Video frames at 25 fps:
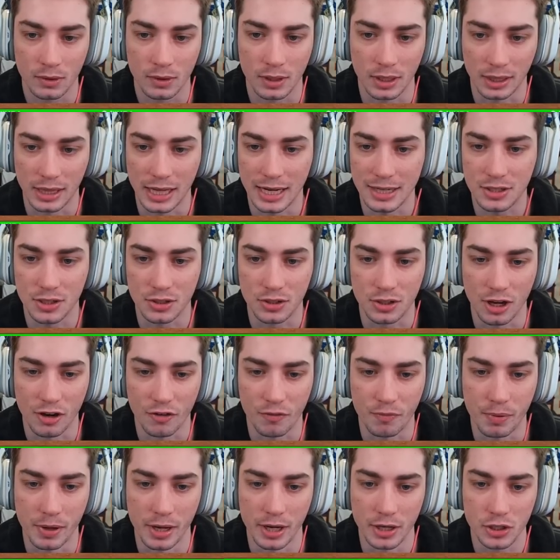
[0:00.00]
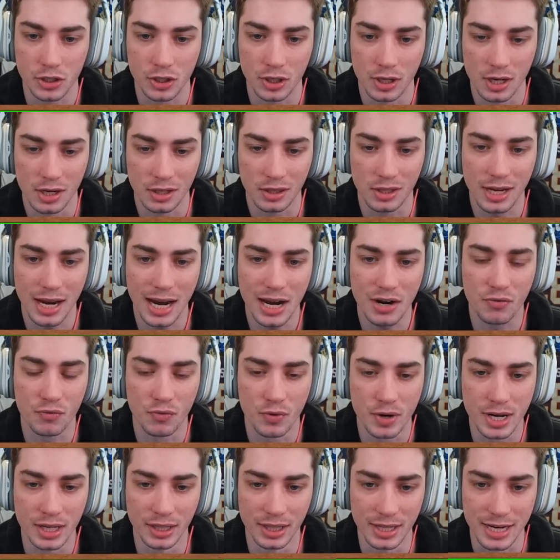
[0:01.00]
Like that's a tough pitch. The guy
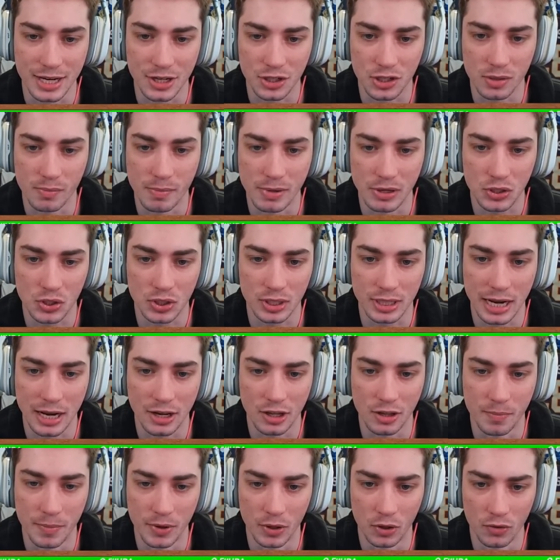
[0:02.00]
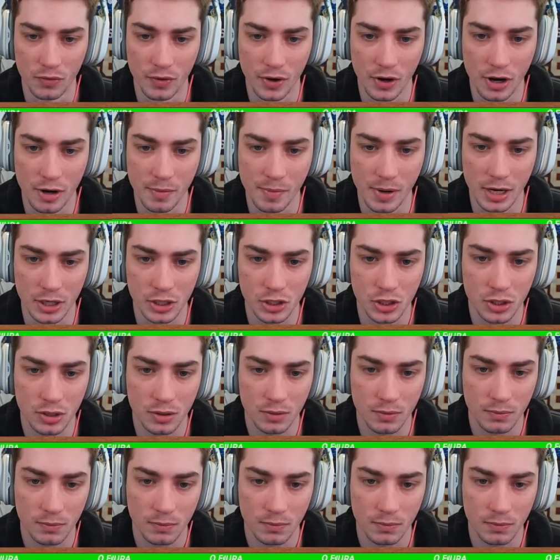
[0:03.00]
really isn't missing down the middle very much.